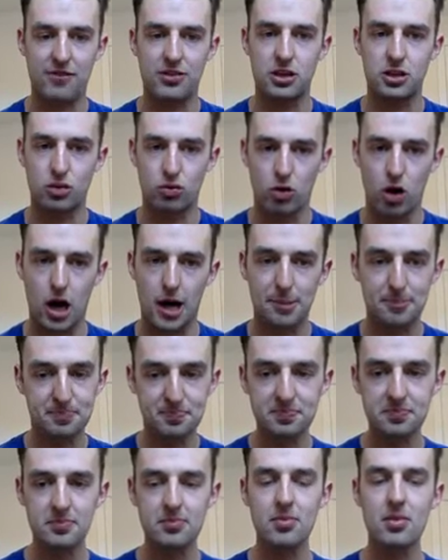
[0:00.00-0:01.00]
to draw.
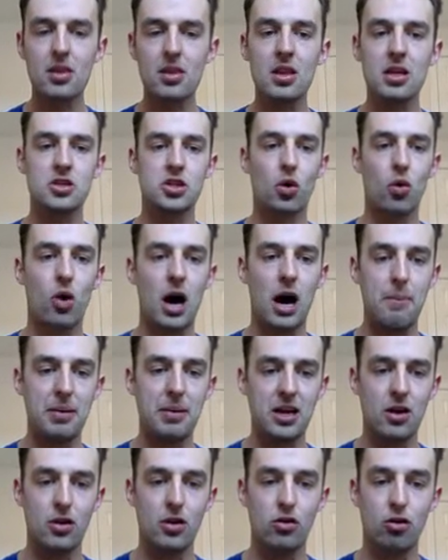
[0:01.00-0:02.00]
So up
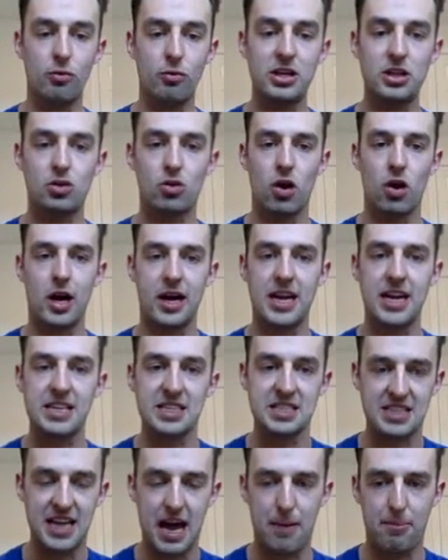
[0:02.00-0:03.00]
here, you will be drawing an
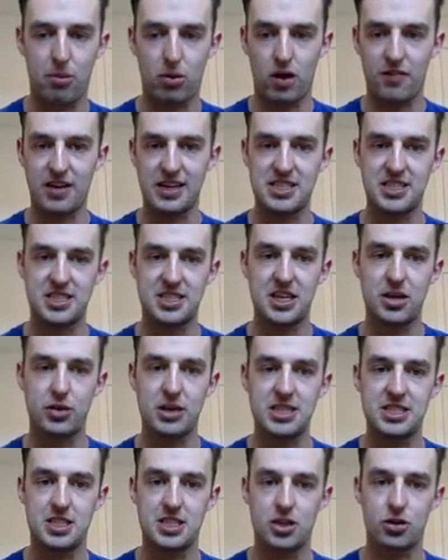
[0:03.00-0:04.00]
example of a
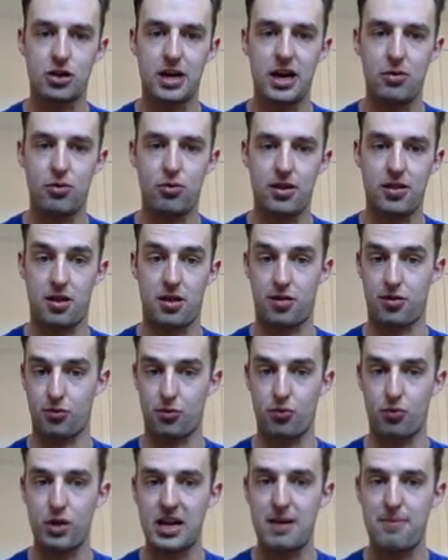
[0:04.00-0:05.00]
series circuit with
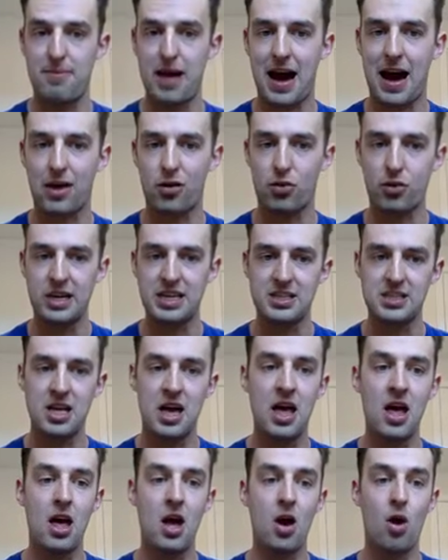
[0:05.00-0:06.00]
3 batteries,
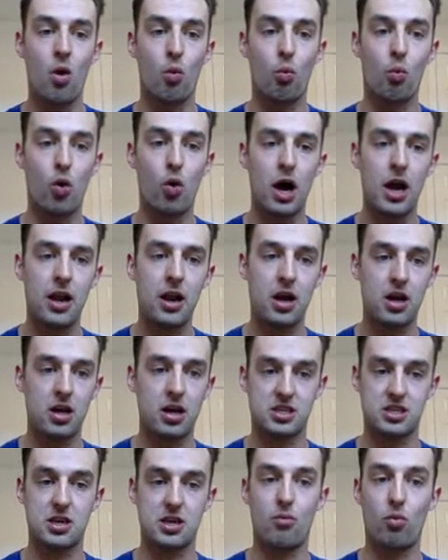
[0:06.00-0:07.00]

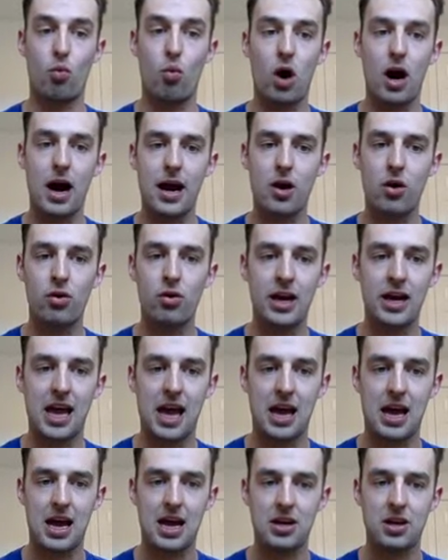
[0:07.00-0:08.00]
some wiring,
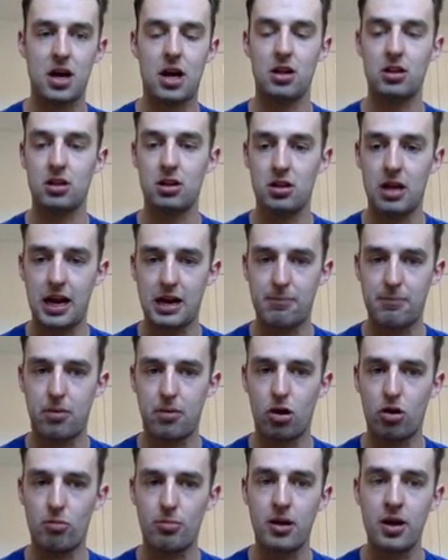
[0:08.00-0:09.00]
and a light
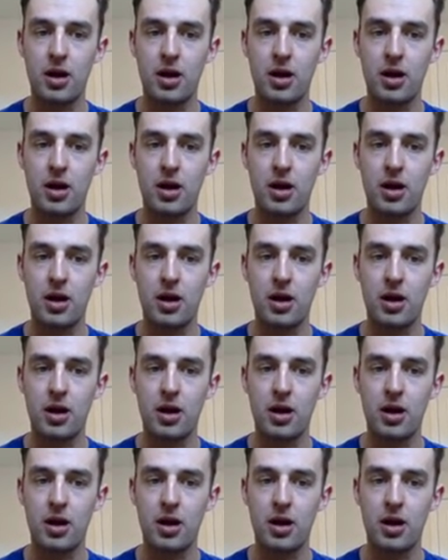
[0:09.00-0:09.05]
bulb.